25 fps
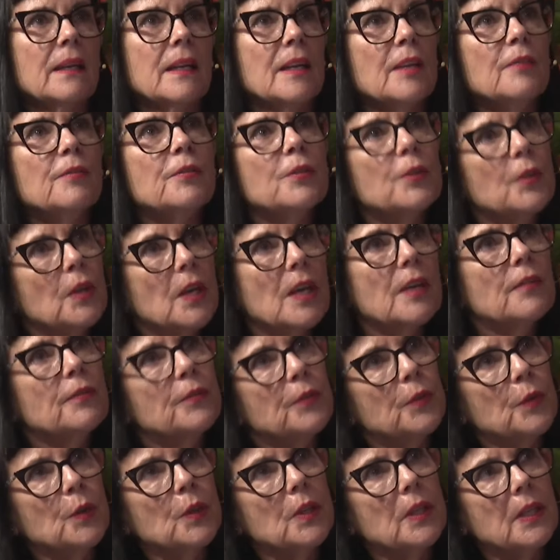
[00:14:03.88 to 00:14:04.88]
if
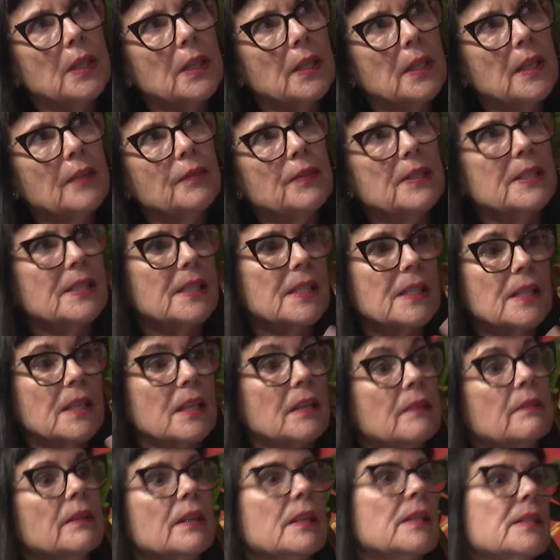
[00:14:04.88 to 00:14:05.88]
it's
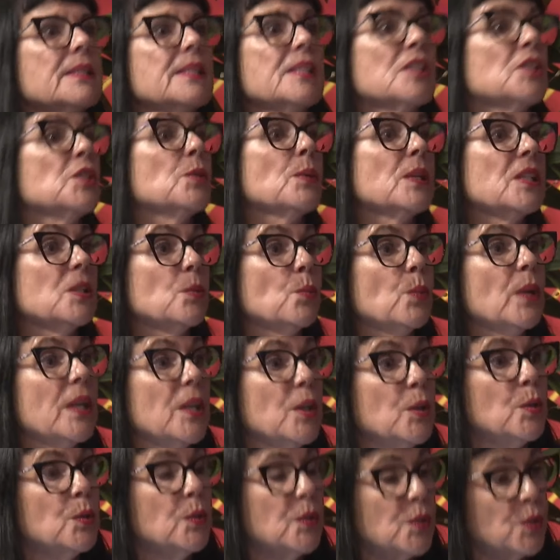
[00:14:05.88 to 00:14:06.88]
a situation where
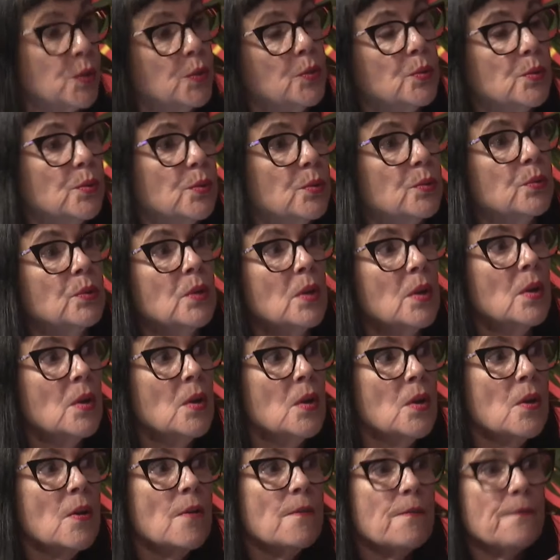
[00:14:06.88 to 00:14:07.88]
you do
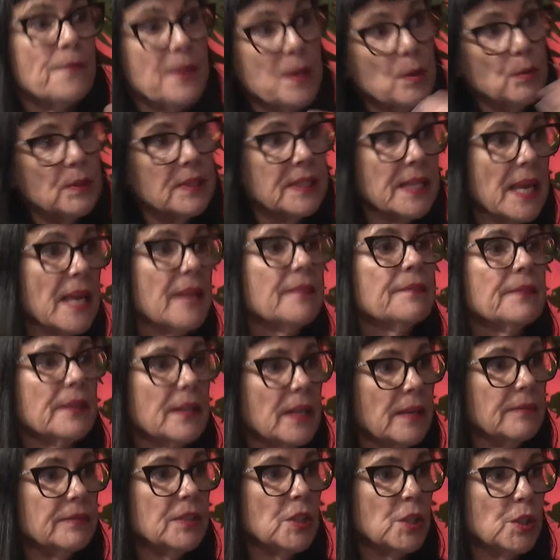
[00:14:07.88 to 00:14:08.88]
feel safe
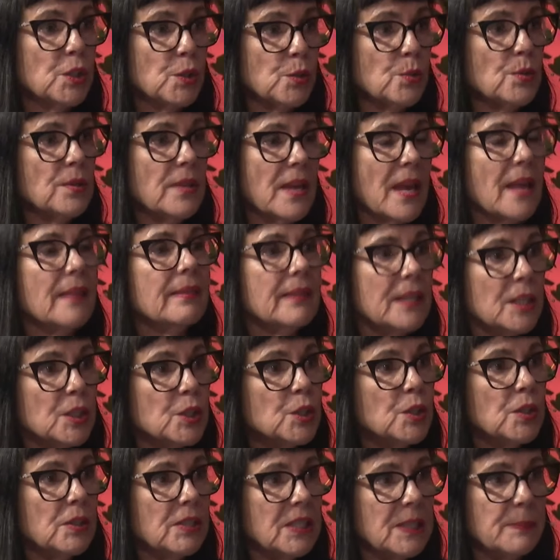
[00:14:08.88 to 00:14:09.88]
enough to do that, then
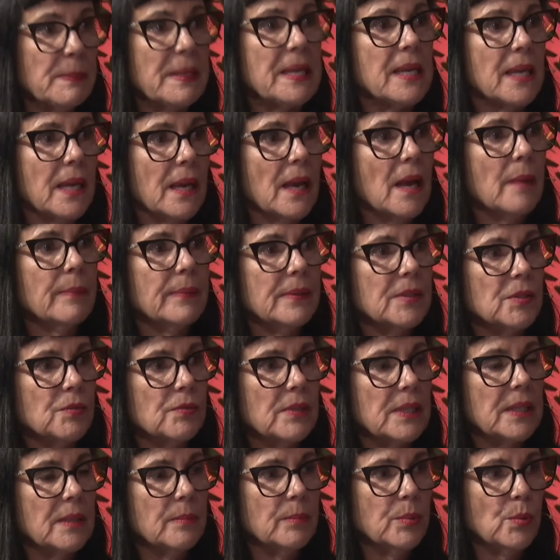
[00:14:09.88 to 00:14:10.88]
speaking up is
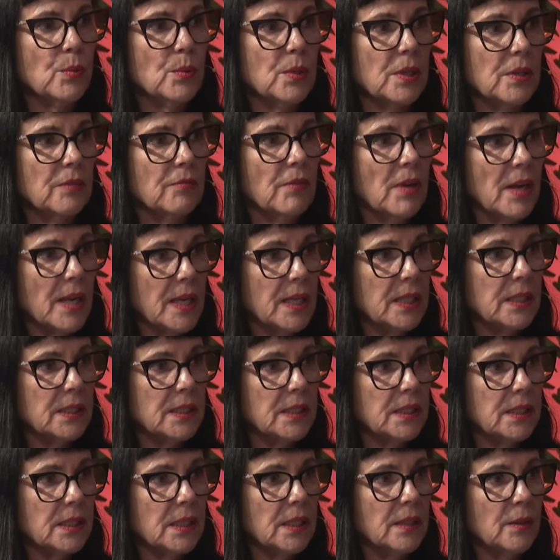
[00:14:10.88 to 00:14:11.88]
really important,
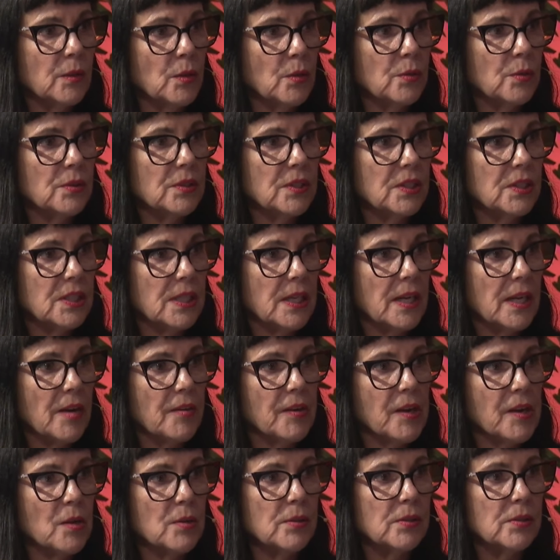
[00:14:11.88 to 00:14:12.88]
right, in those
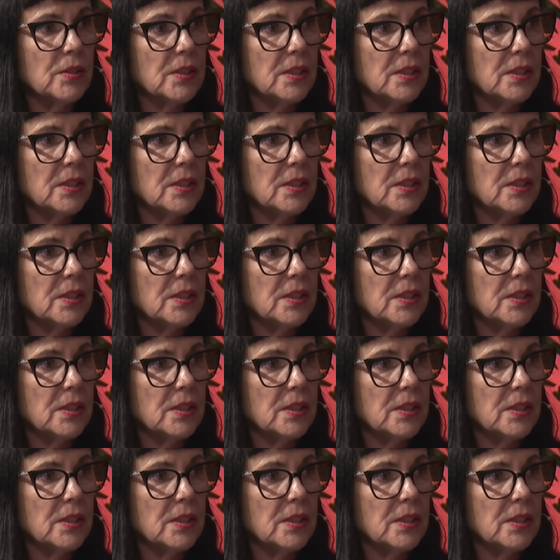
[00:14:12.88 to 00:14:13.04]
scenarios?